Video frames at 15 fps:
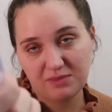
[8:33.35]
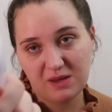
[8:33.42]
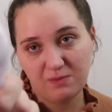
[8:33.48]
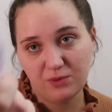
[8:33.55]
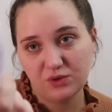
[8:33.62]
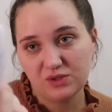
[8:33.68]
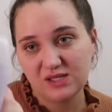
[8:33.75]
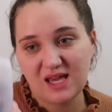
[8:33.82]

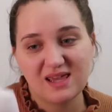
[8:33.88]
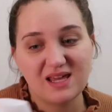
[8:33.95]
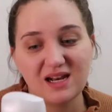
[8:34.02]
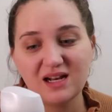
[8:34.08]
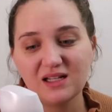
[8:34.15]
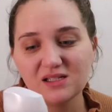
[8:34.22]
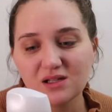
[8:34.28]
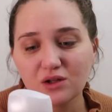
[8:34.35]
People say that
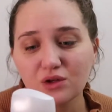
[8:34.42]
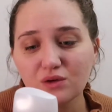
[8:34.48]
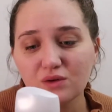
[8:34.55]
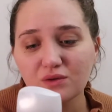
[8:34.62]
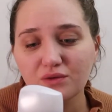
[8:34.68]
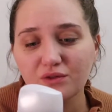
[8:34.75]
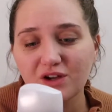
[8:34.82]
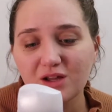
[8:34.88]
it isn't
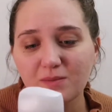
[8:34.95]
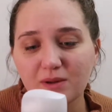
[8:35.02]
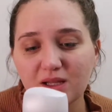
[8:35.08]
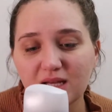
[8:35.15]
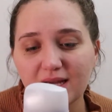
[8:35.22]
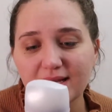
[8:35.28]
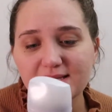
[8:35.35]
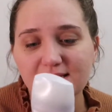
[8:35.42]
gluten-free, but
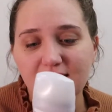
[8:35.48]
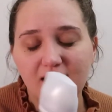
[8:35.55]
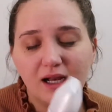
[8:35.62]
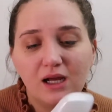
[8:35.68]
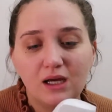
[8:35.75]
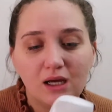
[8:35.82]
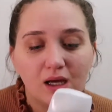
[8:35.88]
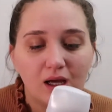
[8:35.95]
like I said,